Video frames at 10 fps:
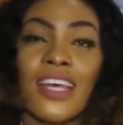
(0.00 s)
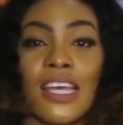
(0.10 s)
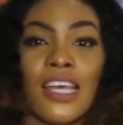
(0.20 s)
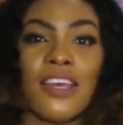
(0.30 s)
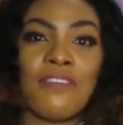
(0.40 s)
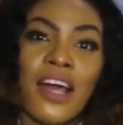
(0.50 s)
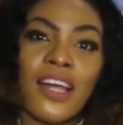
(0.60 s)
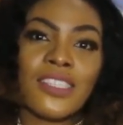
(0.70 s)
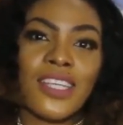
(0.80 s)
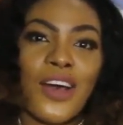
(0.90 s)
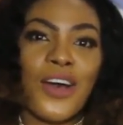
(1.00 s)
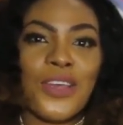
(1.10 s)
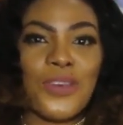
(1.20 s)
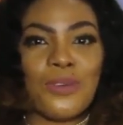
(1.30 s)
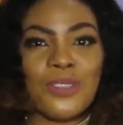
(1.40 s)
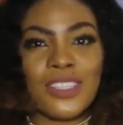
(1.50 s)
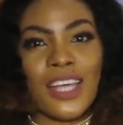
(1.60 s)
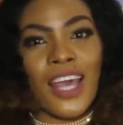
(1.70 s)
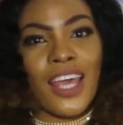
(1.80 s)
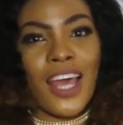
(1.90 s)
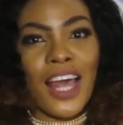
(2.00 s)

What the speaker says: If I tell you, say